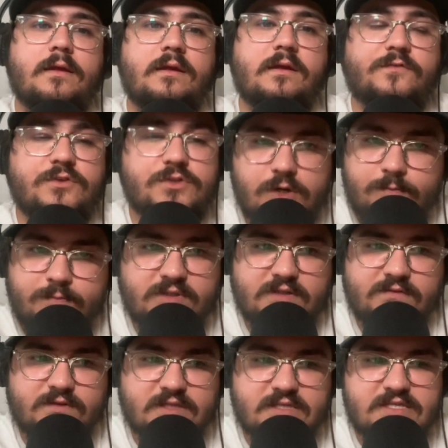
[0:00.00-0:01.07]
If you don't
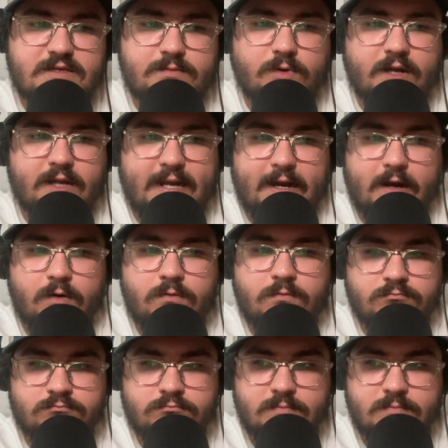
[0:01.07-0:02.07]
believe in the team right now,